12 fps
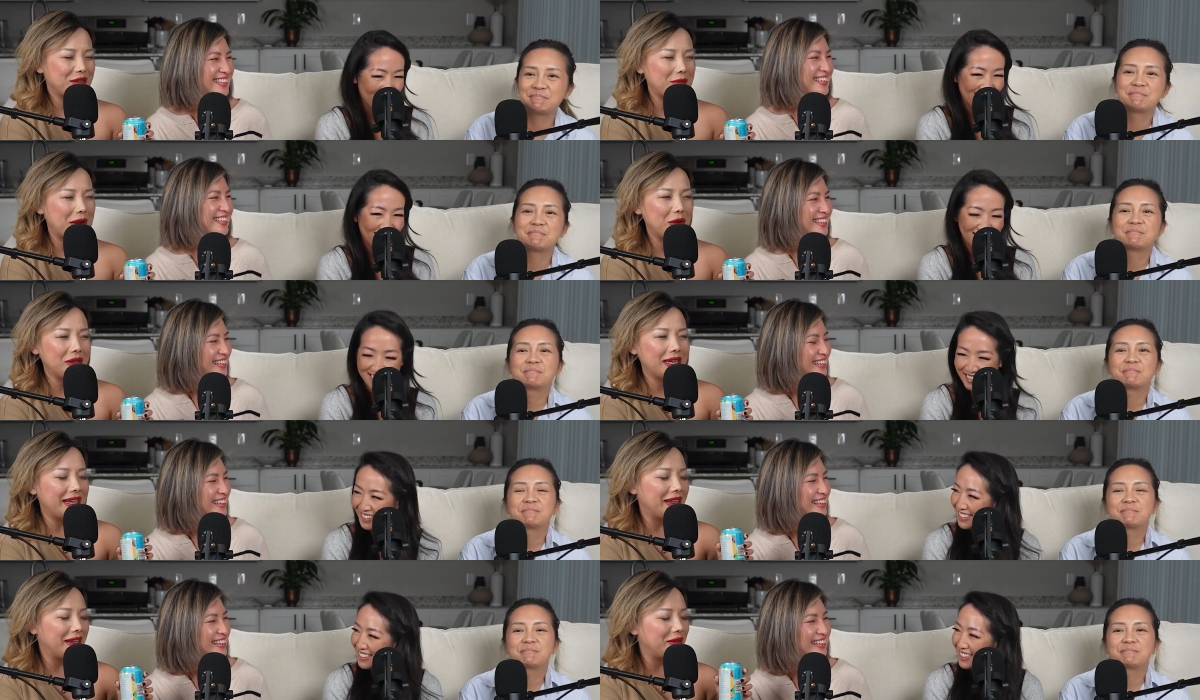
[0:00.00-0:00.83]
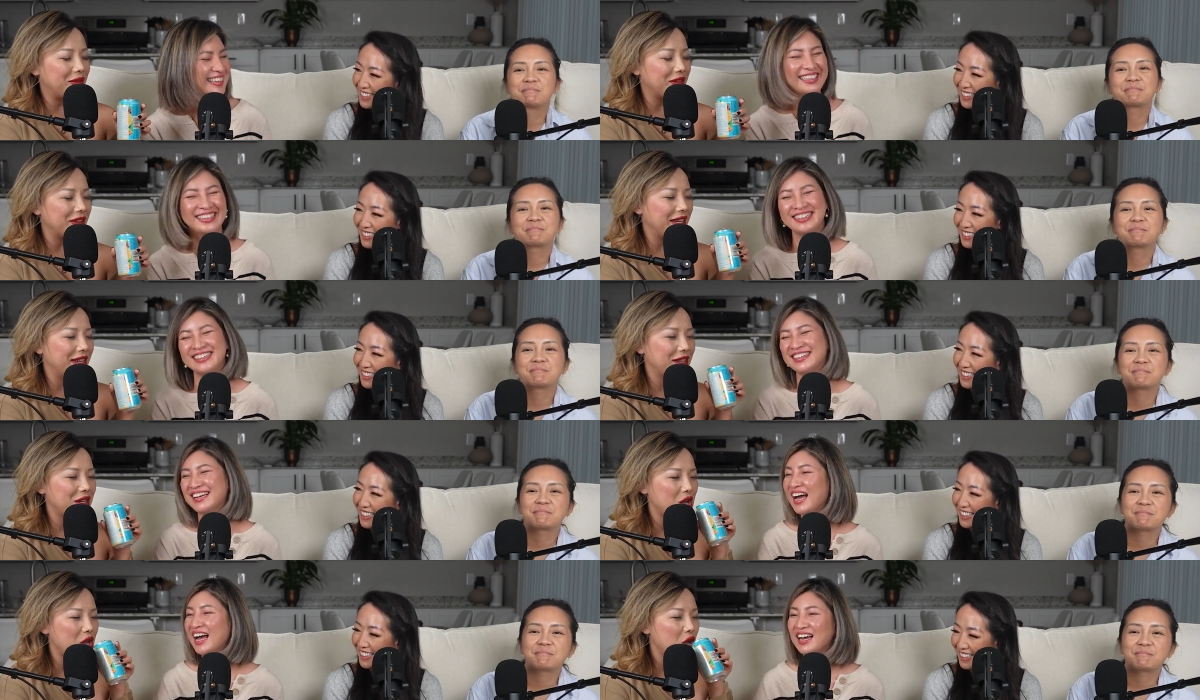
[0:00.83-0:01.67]
Speaker 1: My whole life.
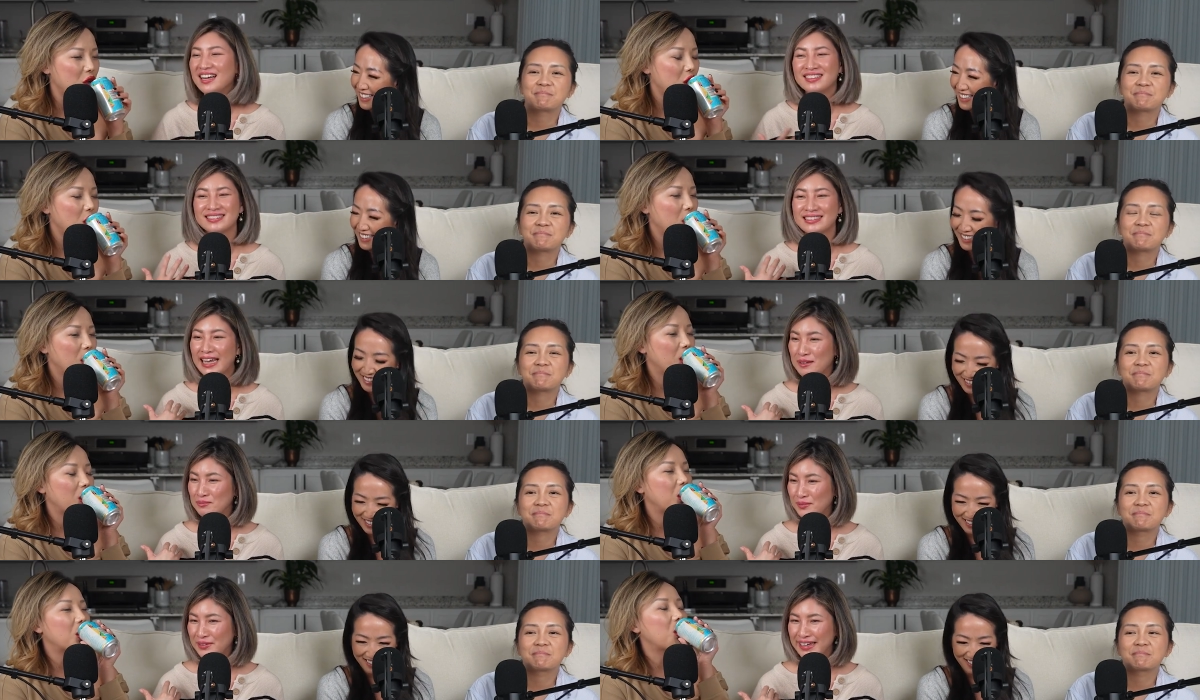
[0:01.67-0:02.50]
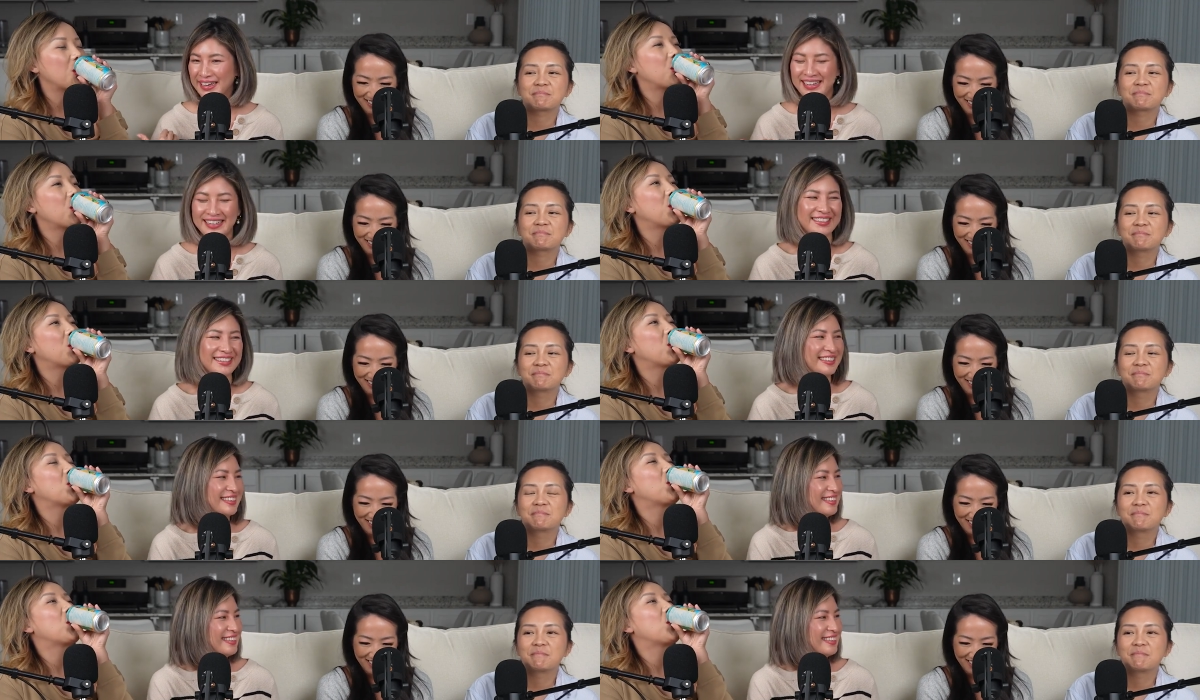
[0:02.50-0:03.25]
Speaker 2: Same. Okay.